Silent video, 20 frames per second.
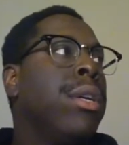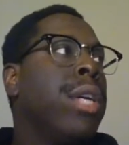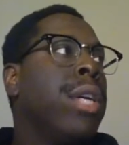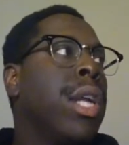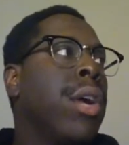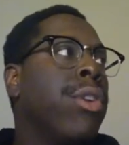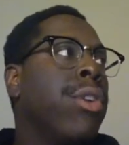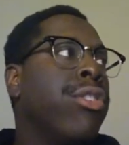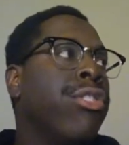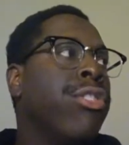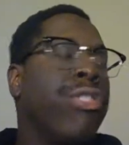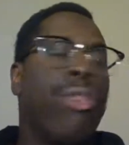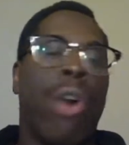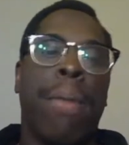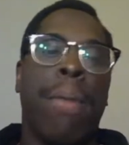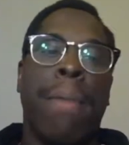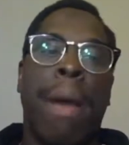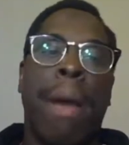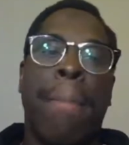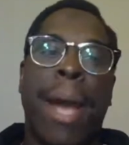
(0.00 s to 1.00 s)
you know, just
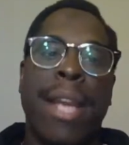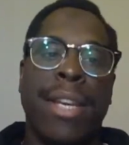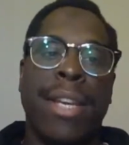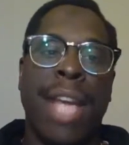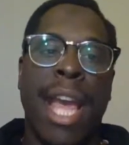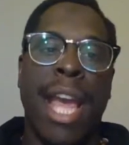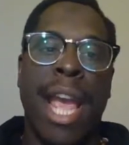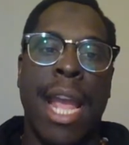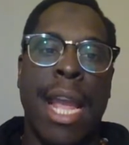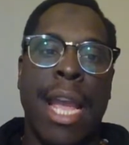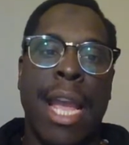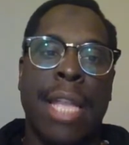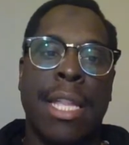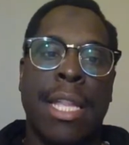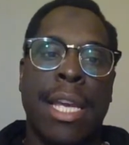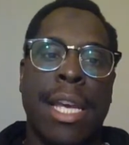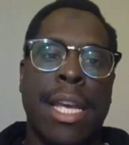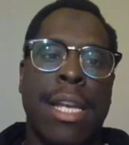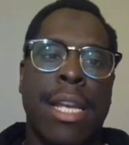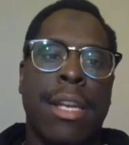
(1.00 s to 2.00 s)
going about my day, and
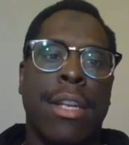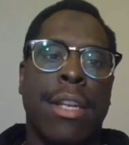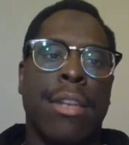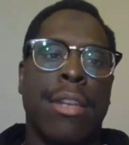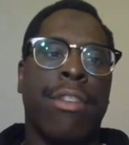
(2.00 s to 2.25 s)
then